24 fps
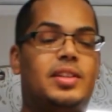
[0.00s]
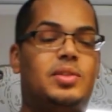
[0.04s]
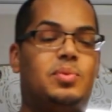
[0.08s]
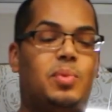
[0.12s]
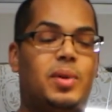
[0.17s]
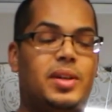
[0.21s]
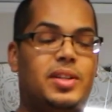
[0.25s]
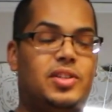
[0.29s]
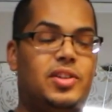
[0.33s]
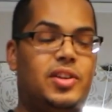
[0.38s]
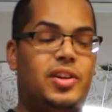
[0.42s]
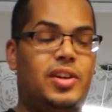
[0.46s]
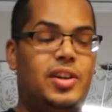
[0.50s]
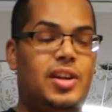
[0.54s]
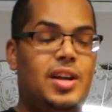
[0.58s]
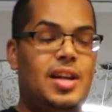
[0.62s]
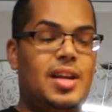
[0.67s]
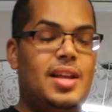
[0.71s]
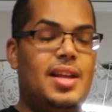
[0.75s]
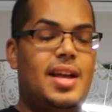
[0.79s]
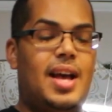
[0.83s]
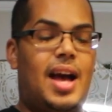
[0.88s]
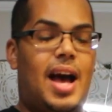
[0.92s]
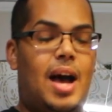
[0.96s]
winter,
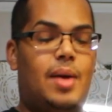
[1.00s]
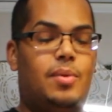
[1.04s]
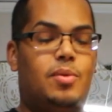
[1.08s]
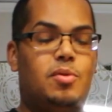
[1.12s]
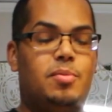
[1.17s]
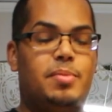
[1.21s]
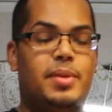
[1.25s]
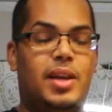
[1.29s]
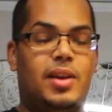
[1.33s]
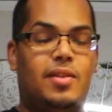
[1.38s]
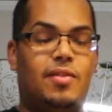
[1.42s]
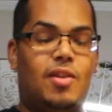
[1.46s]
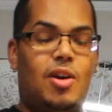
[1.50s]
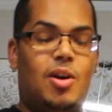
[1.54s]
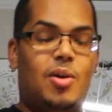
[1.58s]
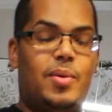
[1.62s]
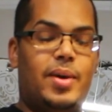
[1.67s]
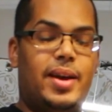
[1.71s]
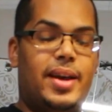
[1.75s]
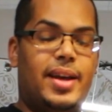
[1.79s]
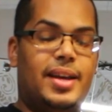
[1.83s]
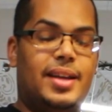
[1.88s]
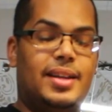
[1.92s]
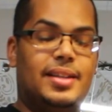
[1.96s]
I will be
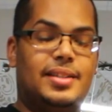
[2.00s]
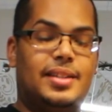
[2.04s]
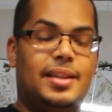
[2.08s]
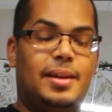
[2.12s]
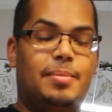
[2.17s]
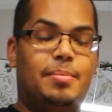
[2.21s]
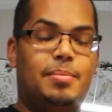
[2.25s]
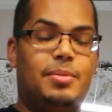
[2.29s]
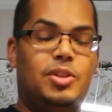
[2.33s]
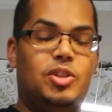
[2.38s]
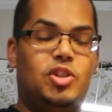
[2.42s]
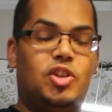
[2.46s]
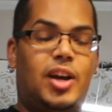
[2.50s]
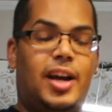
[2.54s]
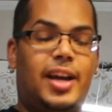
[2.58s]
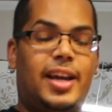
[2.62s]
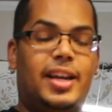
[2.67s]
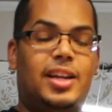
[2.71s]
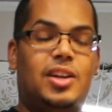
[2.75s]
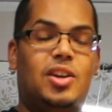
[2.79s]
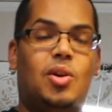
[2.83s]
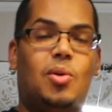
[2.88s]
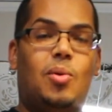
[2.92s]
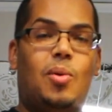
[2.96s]
growing some
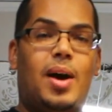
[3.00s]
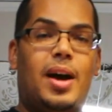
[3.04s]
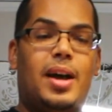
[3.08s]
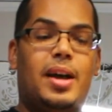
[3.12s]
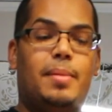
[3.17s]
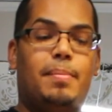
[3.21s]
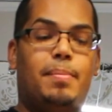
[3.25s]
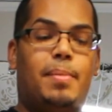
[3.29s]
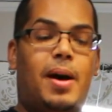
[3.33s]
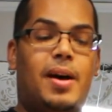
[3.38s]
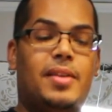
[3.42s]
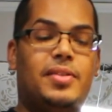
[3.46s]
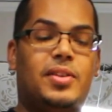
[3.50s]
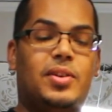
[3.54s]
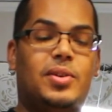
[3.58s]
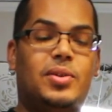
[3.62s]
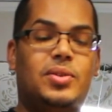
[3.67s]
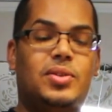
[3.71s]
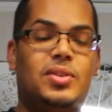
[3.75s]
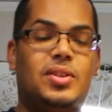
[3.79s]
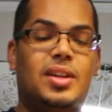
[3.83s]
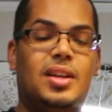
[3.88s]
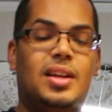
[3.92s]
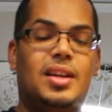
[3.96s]
giant Hawaiian
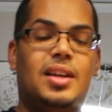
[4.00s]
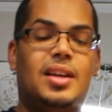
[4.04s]
pothos.